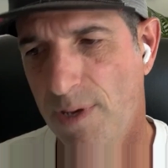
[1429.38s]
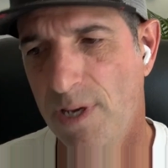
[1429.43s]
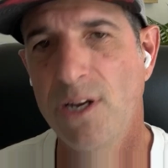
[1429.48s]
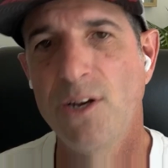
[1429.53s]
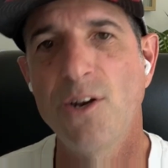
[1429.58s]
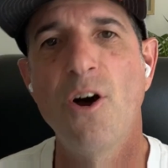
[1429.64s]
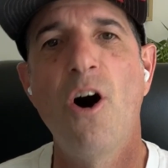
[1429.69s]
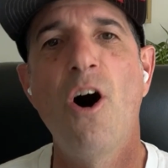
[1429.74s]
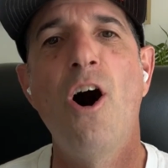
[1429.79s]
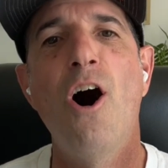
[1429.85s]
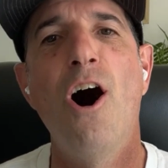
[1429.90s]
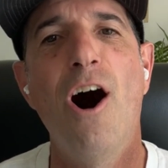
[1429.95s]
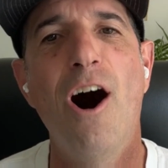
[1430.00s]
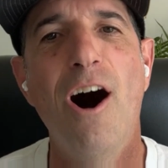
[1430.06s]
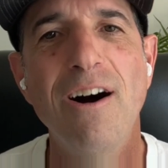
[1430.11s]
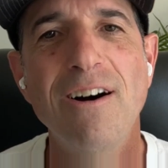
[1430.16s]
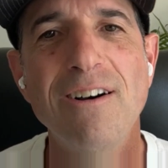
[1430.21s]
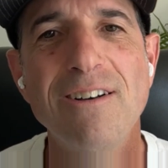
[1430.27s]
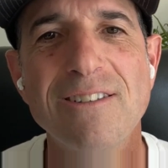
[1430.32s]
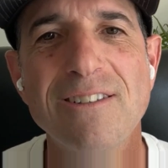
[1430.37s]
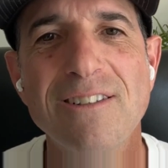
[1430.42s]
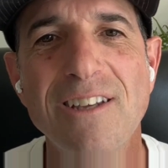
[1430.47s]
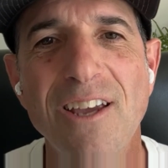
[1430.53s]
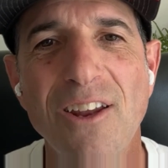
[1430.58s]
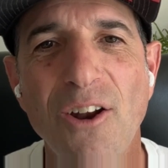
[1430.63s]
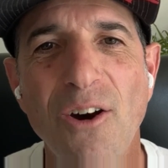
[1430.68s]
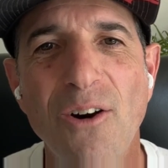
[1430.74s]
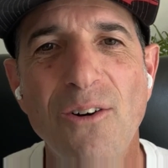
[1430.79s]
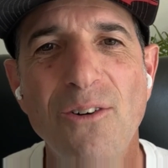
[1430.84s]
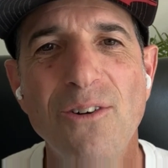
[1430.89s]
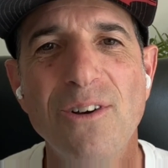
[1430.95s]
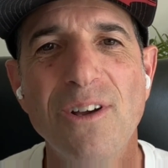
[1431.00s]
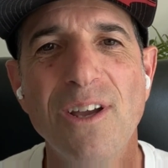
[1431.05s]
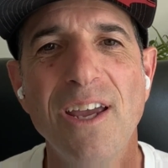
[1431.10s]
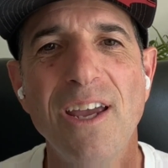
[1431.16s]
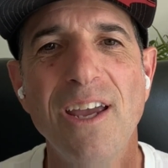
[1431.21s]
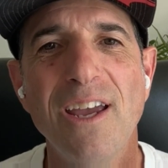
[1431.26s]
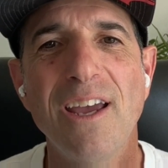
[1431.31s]
in awe, you
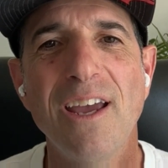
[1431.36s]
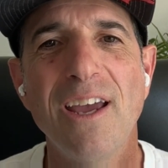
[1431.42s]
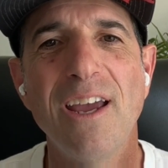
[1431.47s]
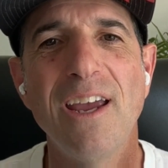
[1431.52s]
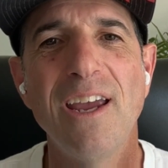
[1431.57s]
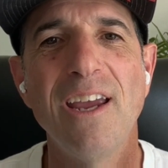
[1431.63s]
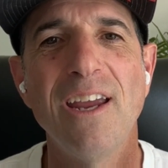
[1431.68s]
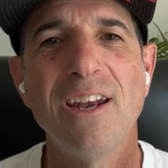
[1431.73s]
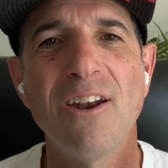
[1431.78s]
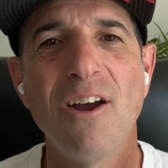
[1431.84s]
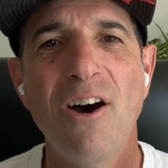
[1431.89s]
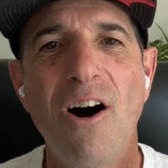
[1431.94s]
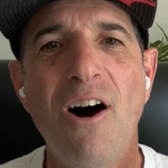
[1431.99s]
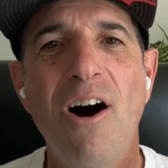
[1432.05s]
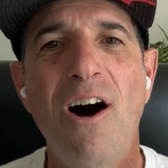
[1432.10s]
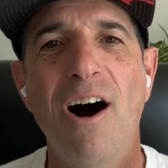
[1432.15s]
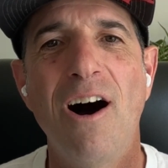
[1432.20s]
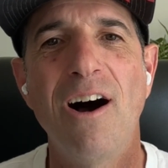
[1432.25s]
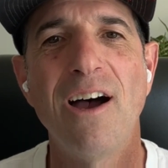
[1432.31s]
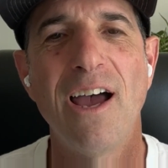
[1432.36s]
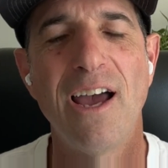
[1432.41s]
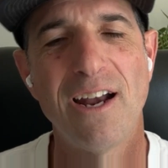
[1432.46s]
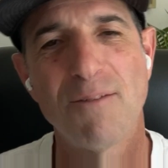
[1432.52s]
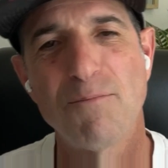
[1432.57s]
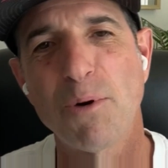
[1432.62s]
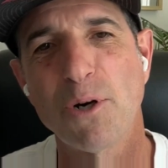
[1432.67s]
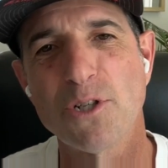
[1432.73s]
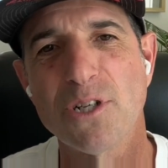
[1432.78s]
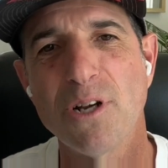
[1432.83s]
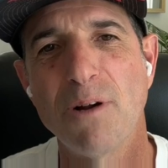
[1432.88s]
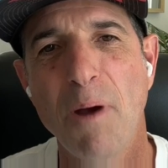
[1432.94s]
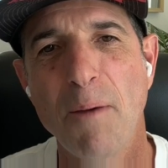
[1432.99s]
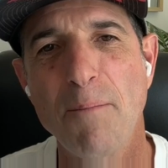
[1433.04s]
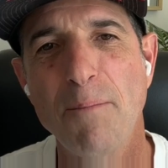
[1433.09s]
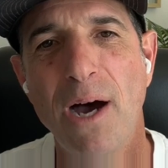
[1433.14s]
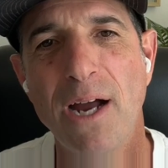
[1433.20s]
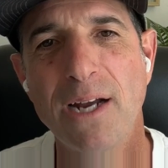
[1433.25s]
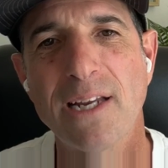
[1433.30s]
know, in awe. I had a person on
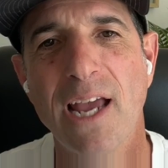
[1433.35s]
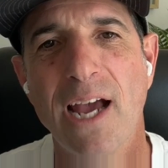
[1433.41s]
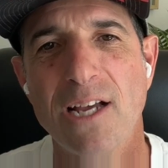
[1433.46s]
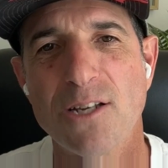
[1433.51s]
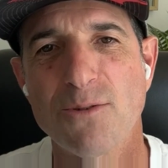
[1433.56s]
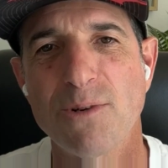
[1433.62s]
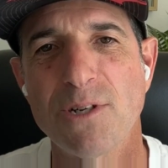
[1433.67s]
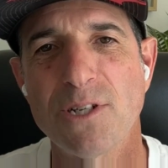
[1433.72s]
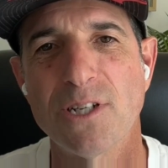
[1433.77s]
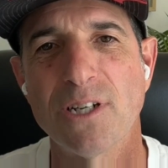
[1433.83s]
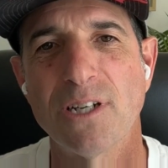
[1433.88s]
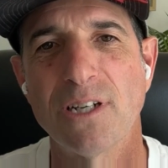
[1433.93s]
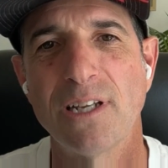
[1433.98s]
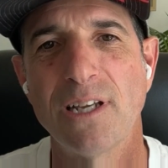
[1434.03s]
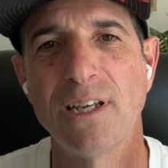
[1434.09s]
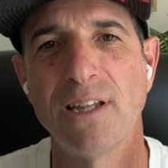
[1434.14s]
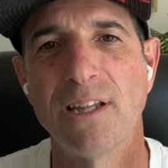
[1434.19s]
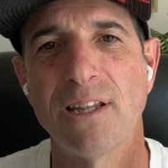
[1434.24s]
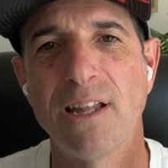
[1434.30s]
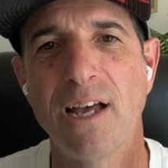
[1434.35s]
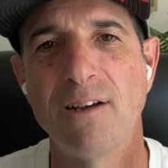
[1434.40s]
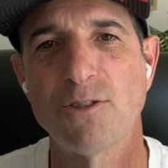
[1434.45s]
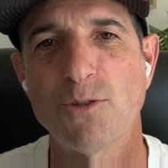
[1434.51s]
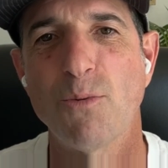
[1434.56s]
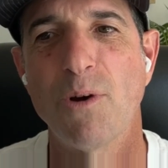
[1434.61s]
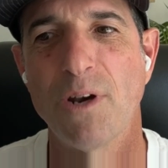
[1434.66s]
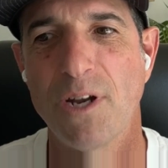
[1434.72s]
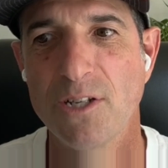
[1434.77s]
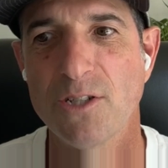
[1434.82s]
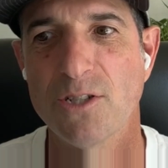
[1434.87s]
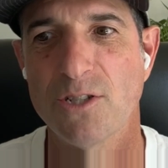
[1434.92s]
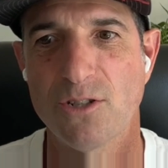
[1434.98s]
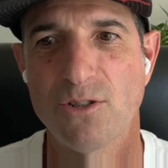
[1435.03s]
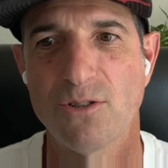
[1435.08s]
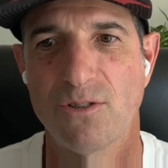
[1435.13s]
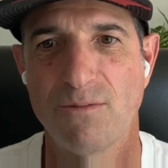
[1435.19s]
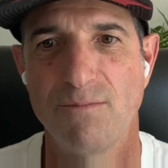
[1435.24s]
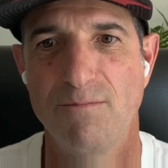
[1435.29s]
my podcast recently that's what
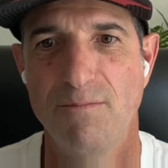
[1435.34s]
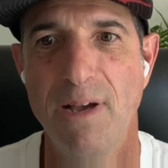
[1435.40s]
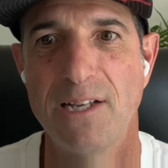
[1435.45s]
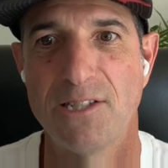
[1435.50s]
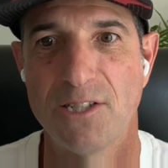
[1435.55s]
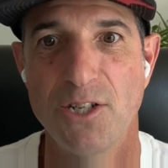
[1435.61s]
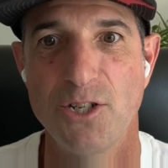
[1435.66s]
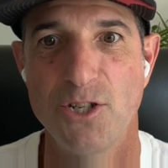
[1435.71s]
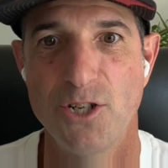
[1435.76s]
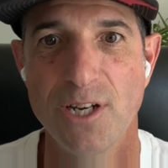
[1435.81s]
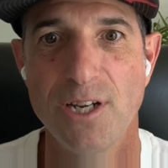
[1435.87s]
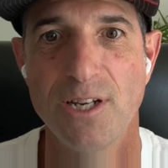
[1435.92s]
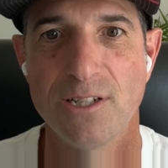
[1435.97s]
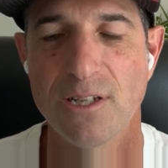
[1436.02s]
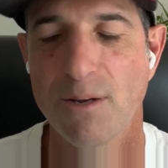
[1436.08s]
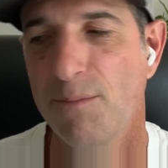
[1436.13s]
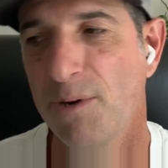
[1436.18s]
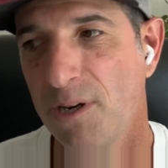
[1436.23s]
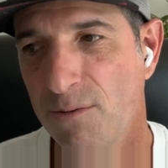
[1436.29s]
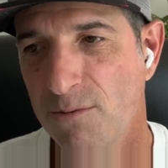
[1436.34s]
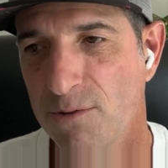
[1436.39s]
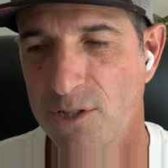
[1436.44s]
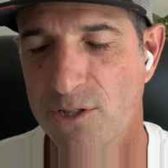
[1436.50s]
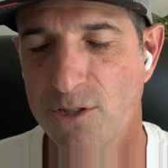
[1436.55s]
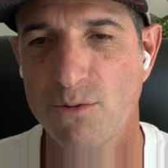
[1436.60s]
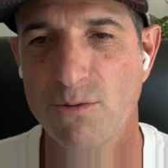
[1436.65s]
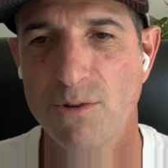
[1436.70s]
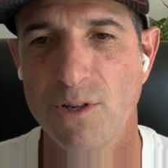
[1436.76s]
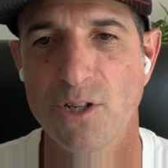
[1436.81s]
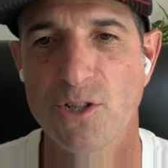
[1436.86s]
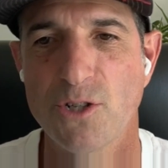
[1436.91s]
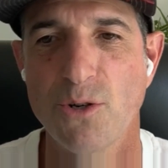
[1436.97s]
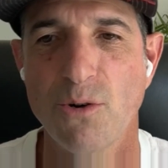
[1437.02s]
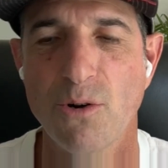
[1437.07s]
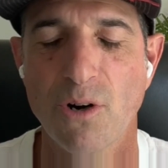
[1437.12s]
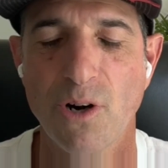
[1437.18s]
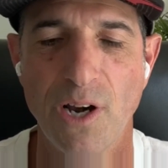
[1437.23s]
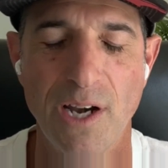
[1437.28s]
his message is. I mean, he was doing a
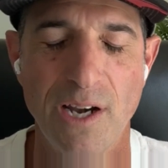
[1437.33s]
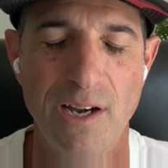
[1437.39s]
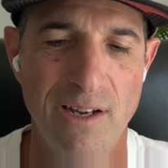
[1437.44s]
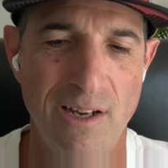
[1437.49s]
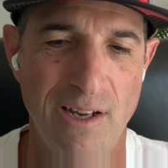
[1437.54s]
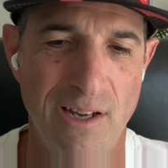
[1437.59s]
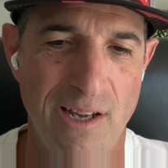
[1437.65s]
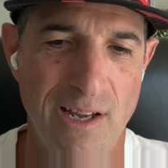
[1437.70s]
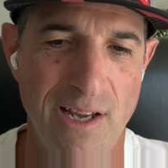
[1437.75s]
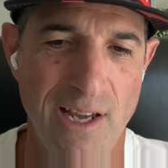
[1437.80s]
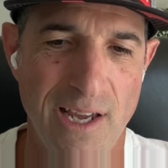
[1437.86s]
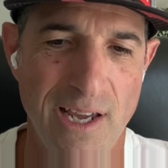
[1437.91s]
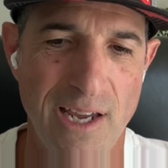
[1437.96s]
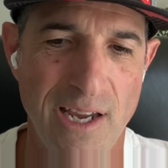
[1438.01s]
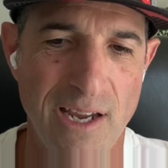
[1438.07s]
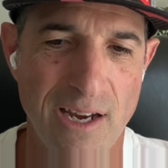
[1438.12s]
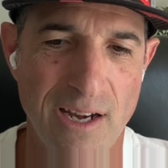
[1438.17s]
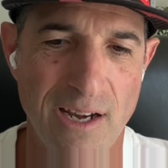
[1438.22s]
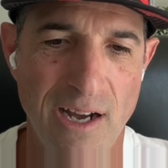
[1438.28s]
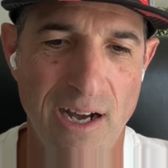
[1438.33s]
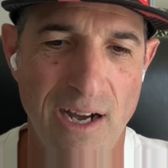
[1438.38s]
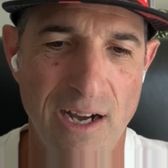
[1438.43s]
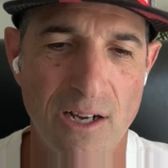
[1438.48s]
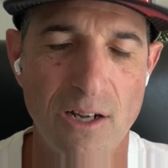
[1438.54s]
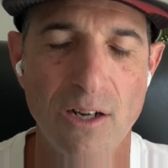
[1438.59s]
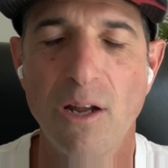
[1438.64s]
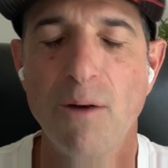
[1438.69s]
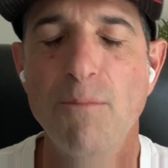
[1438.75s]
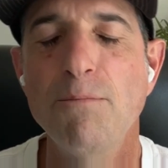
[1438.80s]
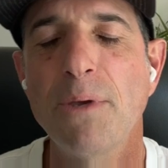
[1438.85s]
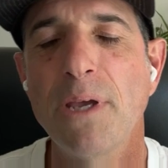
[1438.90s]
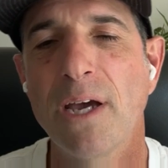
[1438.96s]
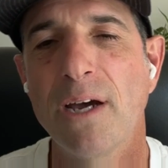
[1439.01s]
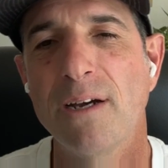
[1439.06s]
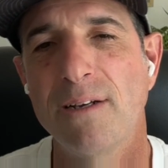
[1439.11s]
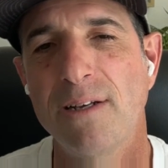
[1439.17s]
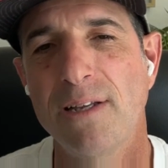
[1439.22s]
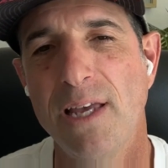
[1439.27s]
tour in
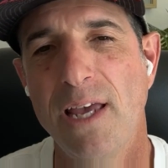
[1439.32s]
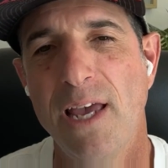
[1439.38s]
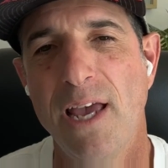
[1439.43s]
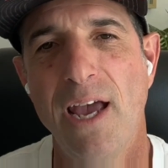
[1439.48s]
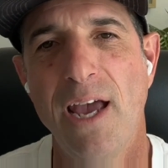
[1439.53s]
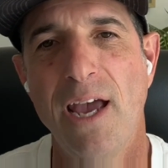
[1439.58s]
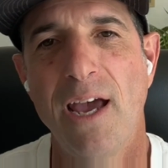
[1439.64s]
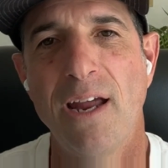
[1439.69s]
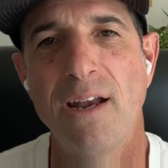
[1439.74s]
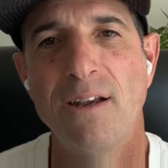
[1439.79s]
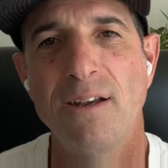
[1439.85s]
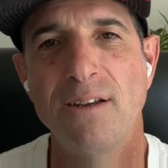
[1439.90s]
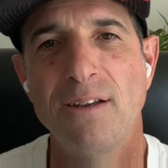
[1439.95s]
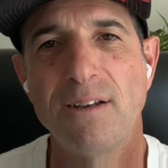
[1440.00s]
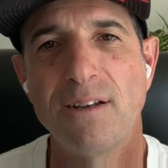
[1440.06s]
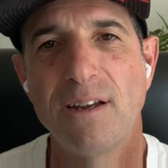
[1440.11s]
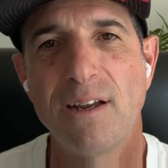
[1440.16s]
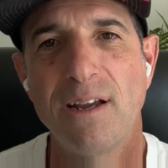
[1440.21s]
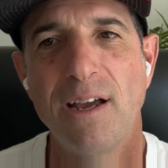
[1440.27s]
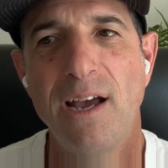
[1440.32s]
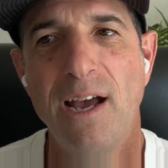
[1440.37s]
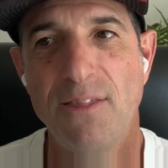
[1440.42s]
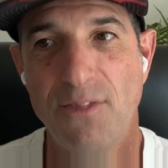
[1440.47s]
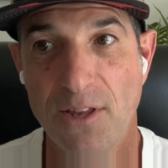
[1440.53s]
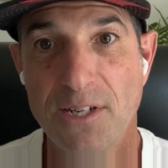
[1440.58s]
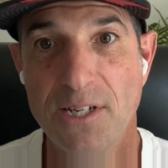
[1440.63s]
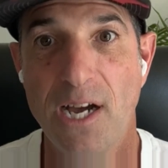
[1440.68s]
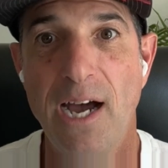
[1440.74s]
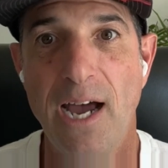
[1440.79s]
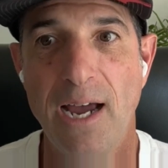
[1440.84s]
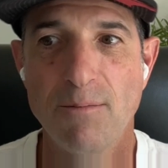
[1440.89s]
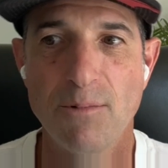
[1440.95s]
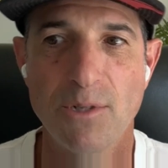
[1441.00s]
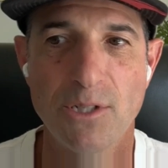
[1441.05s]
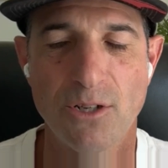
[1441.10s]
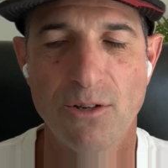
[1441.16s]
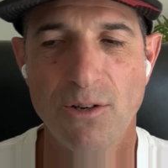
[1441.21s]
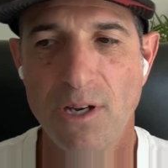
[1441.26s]
Colombia, and at the
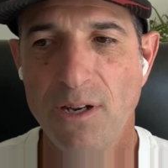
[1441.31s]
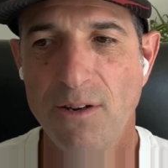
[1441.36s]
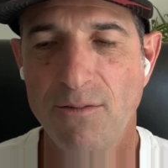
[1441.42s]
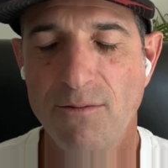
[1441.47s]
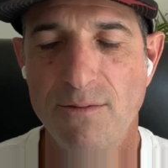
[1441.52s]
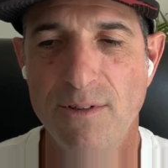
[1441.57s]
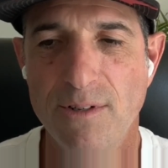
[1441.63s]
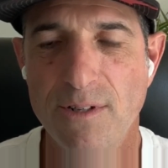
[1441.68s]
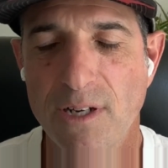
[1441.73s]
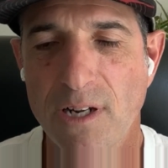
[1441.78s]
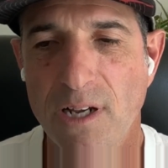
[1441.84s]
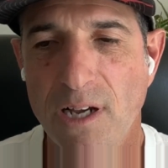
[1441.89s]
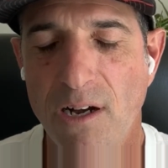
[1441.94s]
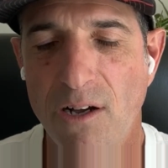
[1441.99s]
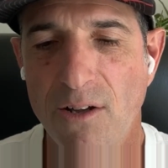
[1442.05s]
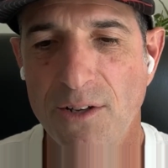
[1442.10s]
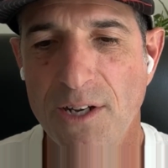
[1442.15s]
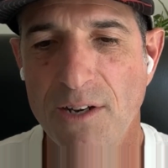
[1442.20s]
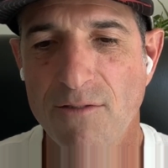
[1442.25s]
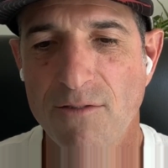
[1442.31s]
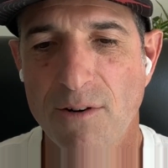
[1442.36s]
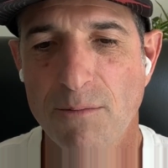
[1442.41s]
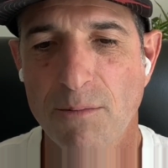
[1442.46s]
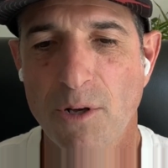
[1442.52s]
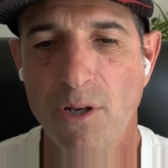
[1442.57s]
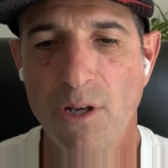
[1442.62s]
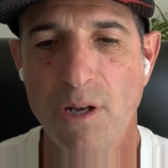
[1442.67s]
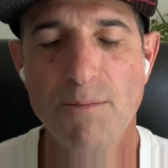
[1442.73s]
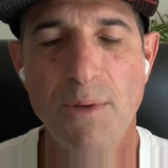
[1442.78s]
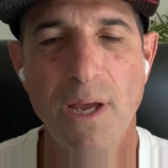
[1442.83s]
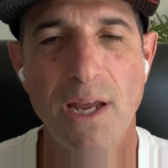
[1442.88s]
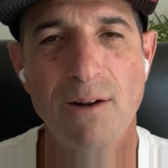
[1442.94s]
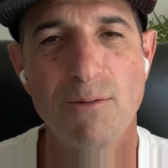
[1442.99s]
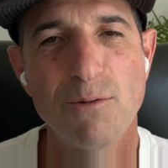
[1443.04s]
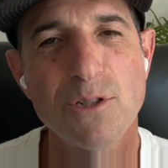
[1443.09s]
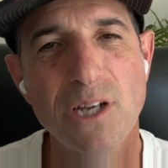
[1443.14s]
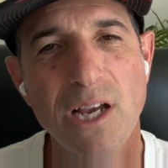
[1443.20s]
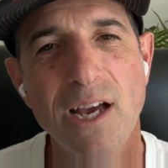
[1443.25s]
time, so he called in from Colombia,
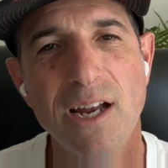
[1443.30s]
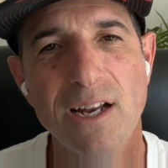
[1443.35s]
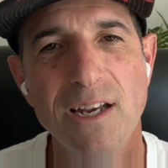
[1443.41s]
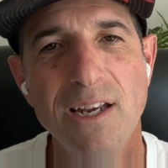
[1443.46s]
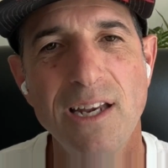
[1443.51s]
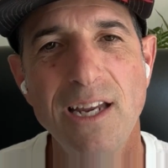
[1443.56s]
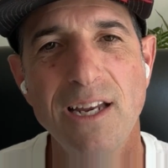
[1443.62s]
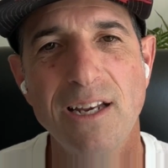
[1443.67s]
and it was kind of